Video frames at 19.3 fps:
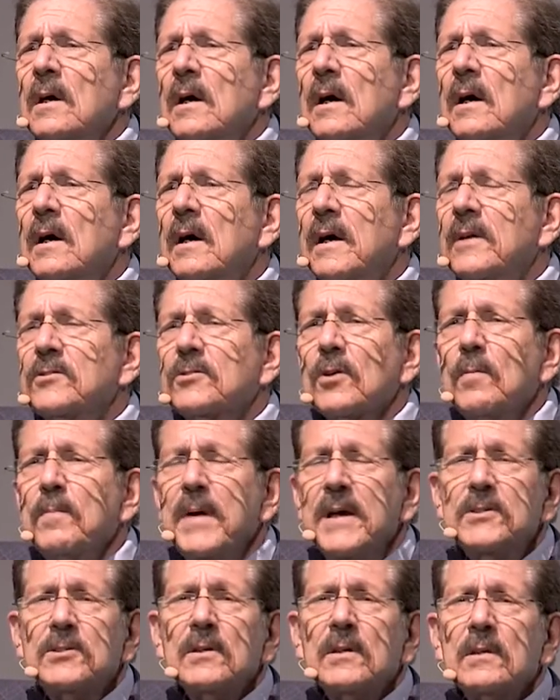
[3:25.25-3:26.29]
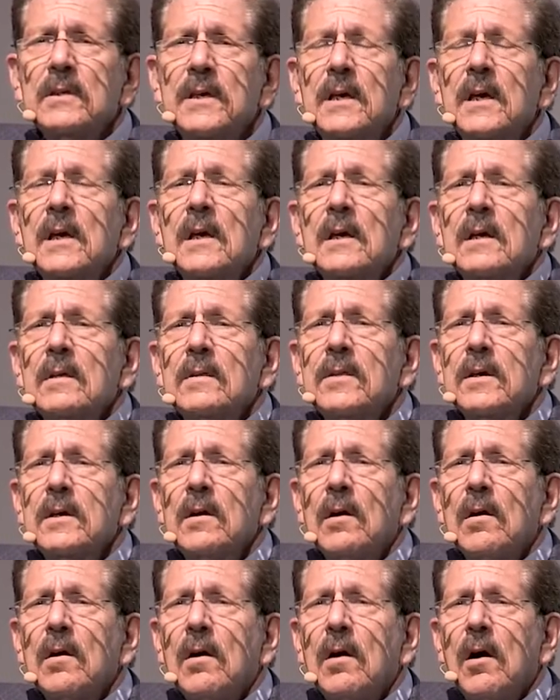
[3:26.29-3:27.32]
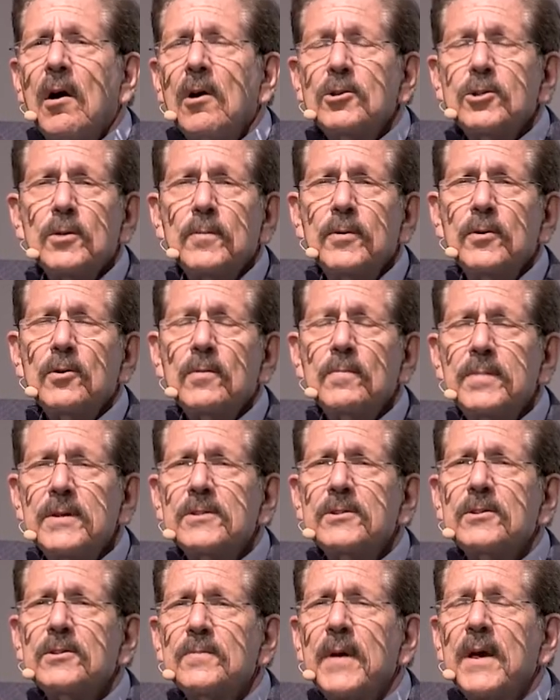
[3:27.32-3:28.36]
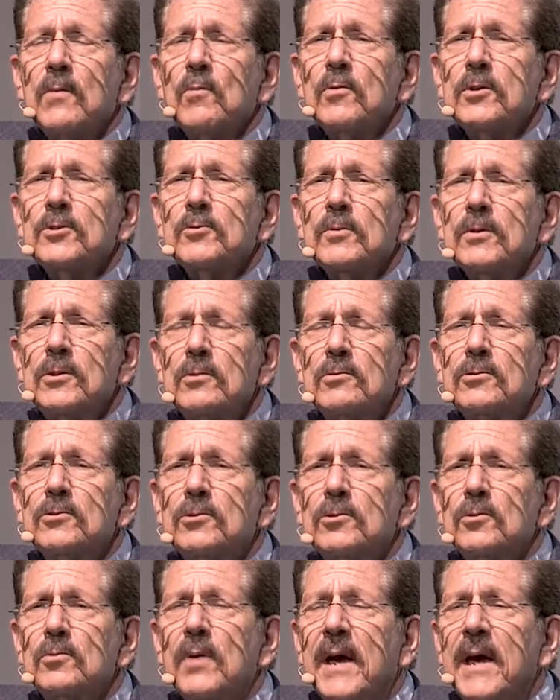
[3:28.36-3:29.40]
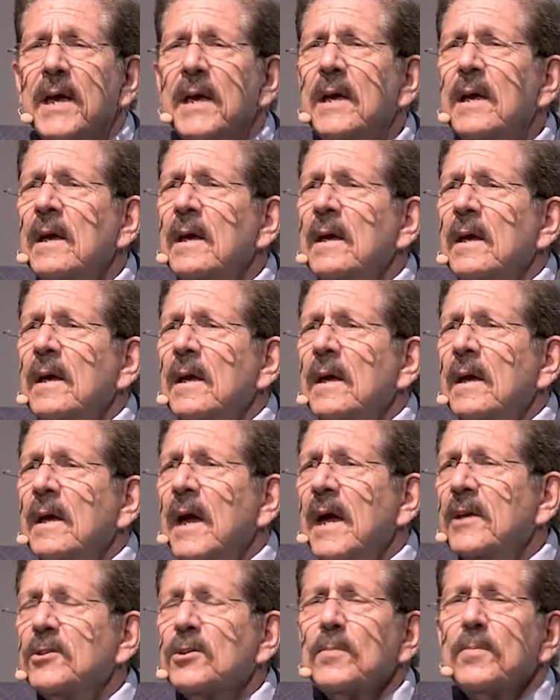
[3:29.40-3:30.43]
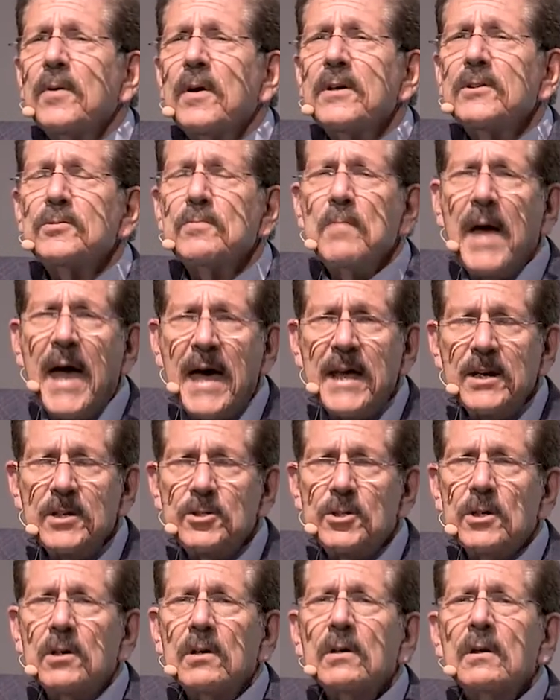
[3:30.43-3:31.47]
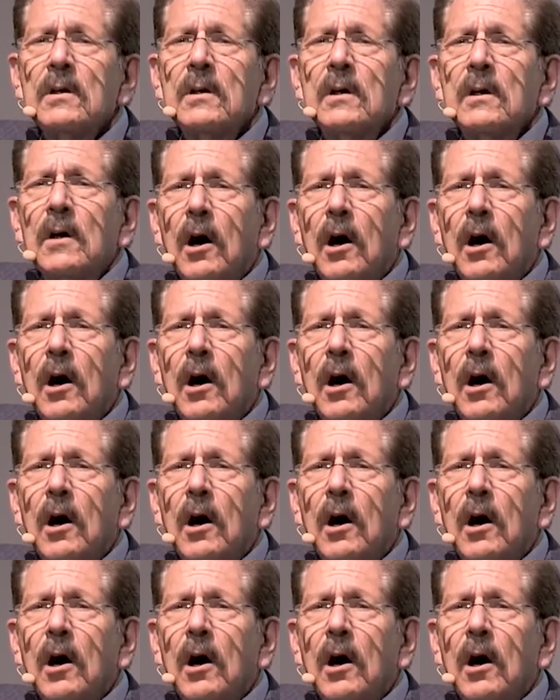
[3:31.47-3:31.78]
And so basically, the entrepreneur businessman was reduced to an enterprise manager,